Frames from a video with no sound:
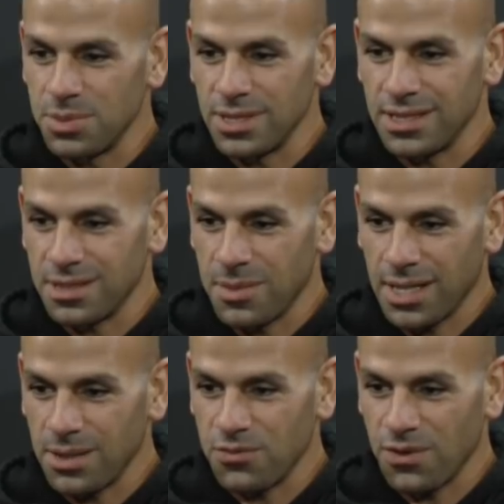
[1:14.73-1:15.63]
but he can make
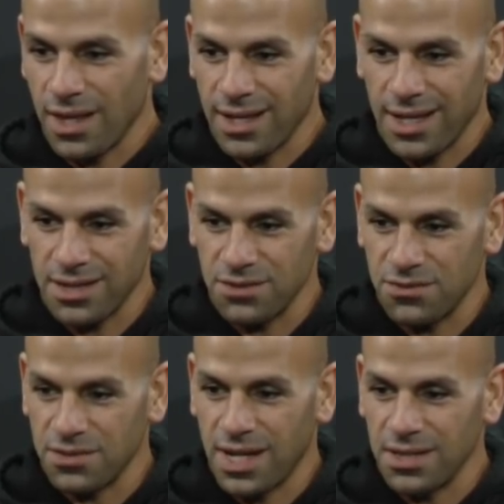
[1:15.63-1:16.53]
up for that lack
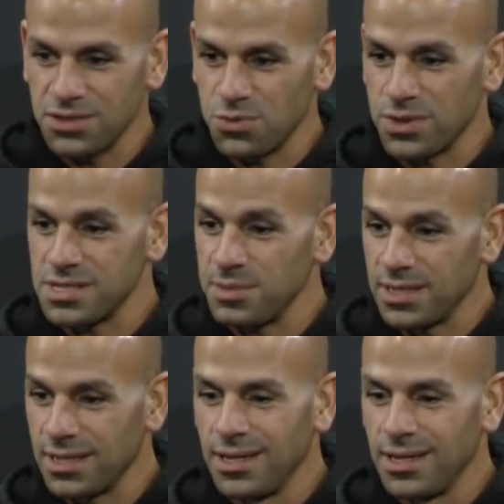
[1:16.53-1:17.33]
of knowledge with speed.